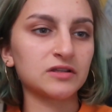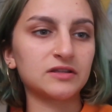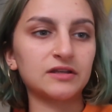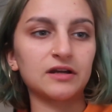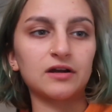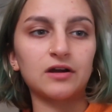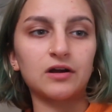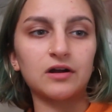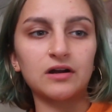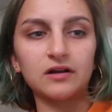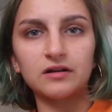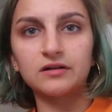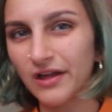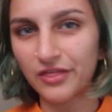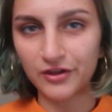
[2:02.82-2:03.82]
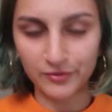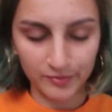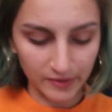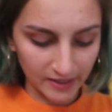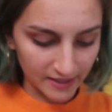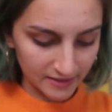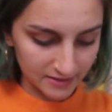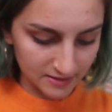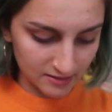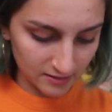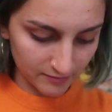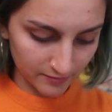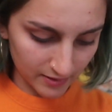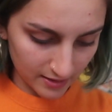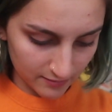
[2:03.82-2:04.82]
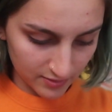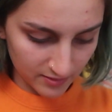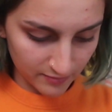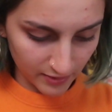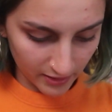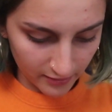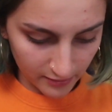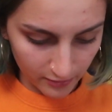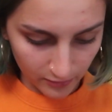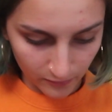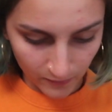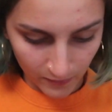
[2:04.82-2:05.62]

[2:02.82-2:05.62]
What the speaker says: that there are other brands that might be better or